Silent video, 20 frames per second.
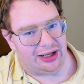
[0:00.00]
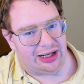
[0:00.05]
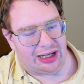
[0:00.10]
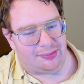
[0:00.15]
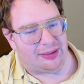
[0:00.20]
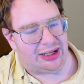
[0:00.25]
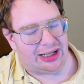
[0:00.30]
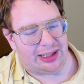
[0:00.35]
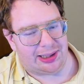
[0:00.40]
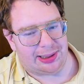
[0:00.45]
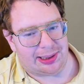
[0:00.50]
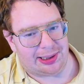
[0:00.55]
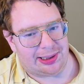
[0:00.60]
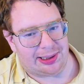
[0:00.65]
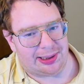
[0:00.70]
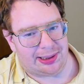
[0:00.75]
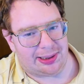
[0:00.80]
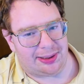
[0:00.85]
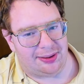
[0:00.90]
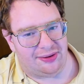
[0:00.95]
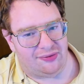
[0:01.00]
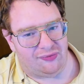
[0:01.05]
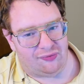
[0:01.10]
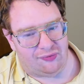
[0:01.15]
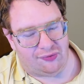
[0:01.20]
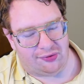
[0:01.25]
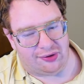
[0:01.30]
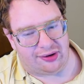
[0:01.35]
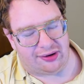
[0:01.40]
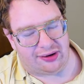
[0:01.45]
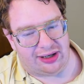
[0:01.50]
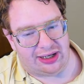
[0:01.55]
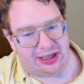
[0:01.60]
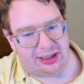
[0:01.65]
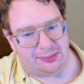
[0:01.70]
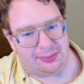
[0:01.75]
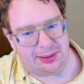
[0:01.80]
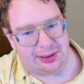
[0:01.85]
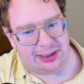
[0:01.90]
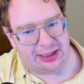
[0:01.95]
Hamas's war
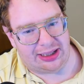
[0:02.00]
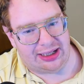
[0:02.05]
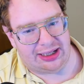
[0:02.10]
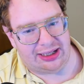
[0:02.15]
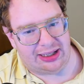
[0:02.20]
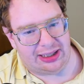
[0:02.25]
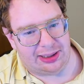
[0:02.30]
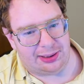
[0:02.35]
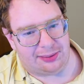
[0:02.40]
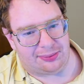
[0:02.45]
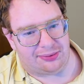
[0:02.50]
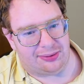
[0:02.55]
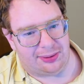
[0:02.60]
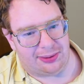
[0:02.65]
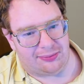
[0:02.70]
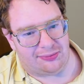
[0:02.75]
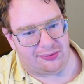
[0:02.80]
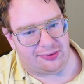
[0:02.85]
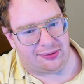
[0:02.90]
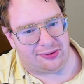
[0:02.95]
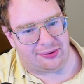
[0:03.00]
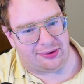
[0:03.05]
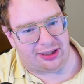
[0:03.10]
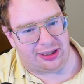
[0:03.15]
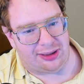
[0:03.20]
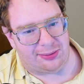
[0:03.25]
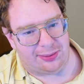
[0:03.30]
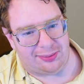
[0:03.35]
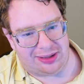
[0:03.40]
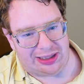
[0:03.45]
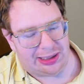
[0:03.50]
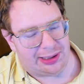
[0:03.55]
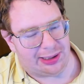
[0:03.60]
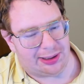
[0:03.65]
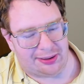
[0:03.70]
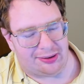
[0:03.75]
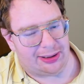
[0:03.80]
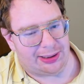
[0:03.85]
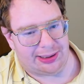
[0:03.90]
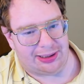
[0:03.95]
crimes and Israel's war crimes, because
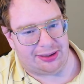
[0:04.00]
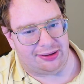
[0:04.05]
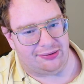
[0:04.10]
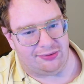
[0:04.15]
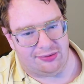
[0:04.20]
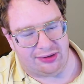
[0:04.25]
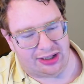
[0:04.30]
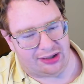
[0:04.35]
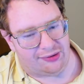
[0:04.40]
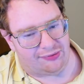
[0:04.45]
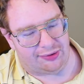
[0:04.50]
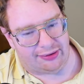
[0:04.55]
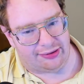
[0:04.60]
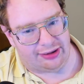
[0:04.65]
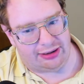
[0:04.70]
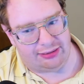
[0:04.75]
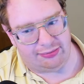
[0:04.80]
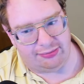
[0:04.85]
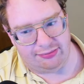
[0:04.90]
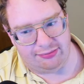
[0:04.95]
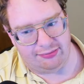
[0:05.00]
there isn't. Not really.